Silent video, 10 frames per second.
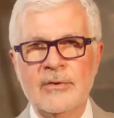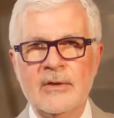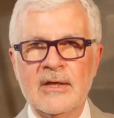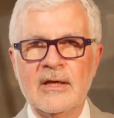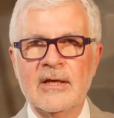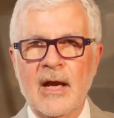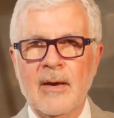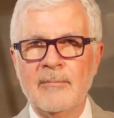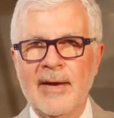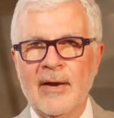You can get
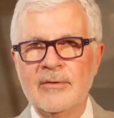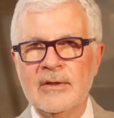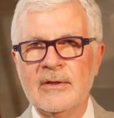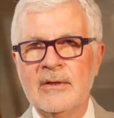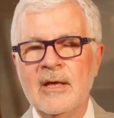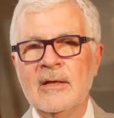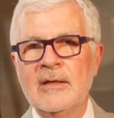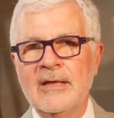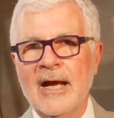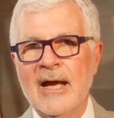compounded
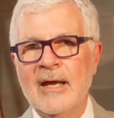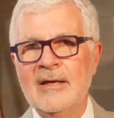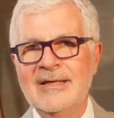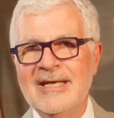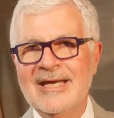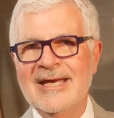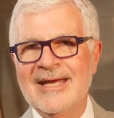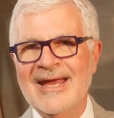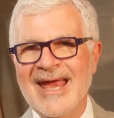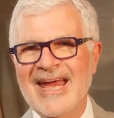
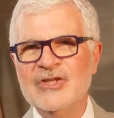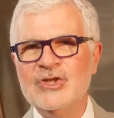DHEA.